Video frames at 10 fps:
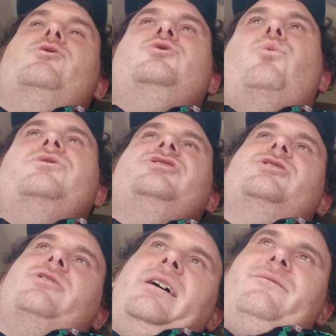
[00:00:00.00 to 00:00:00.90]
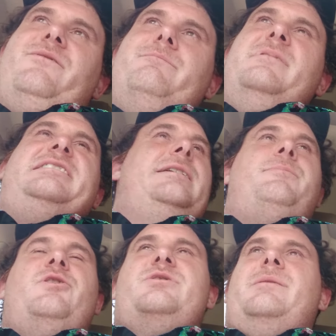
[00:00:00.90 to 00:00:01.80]
or Georgia or
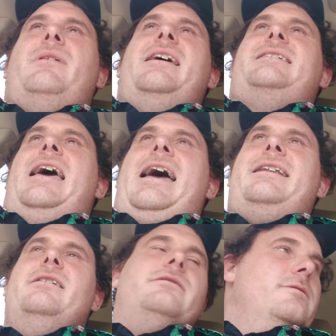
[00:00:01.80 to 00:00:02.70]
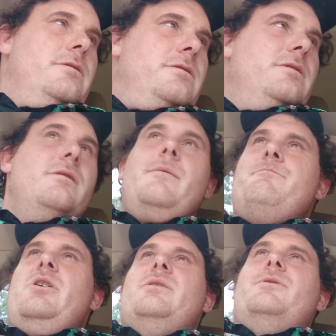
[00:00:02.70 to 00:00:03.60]
Mississippi or something like that.
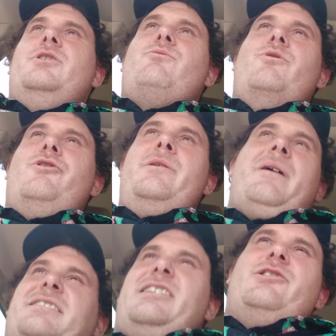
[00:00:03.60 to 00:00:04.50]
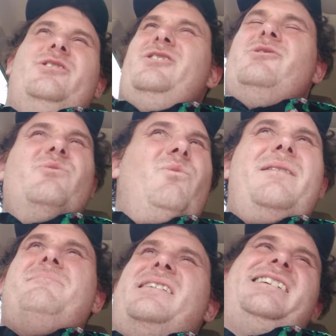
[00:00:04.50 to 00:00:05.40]
Build a good recruiting base there. You can
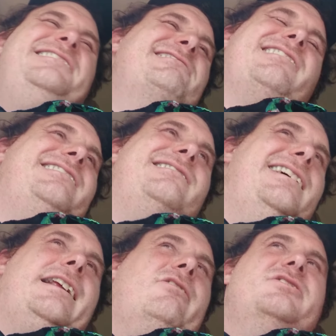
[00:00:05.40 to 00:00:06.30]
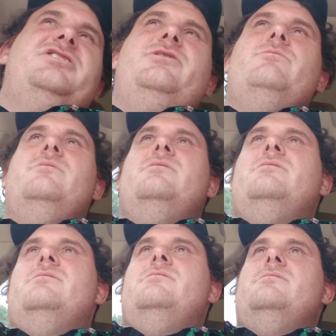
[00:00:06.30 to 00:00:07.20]
win big easily at LSU. I mean,